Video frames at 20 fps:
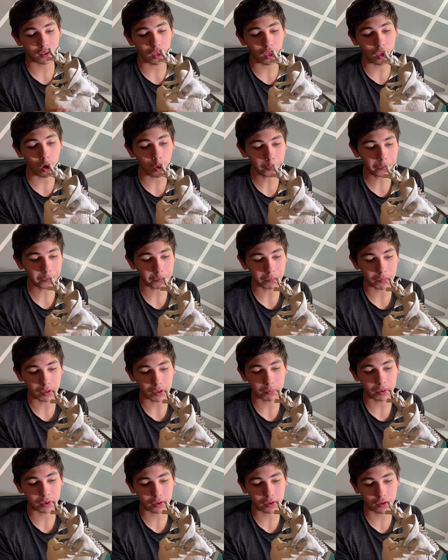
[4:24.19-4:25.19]
helped me
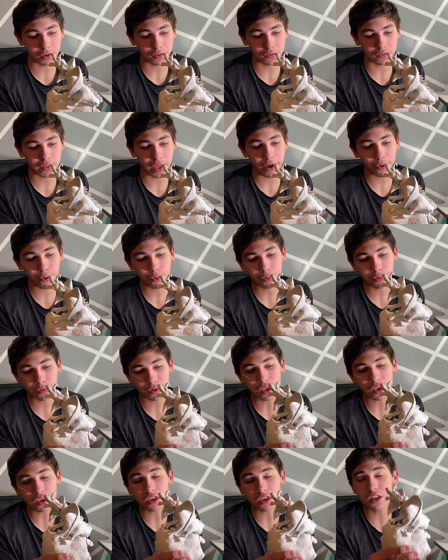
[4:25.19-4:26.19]
because now
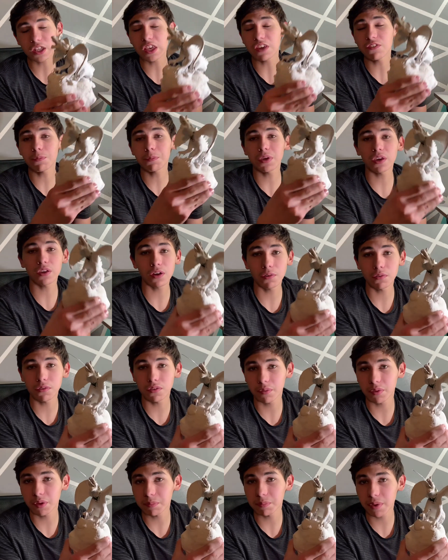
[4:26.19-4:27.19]
it could even become
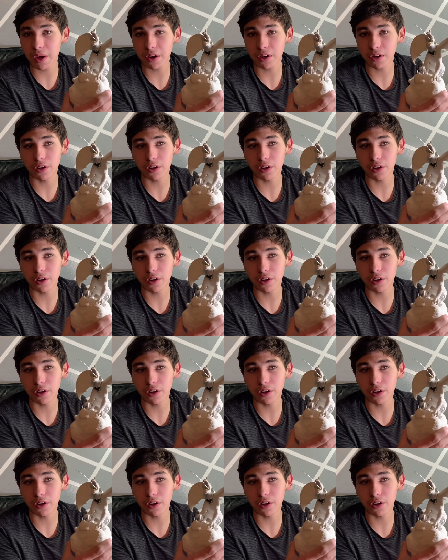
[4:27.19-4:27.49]
something better.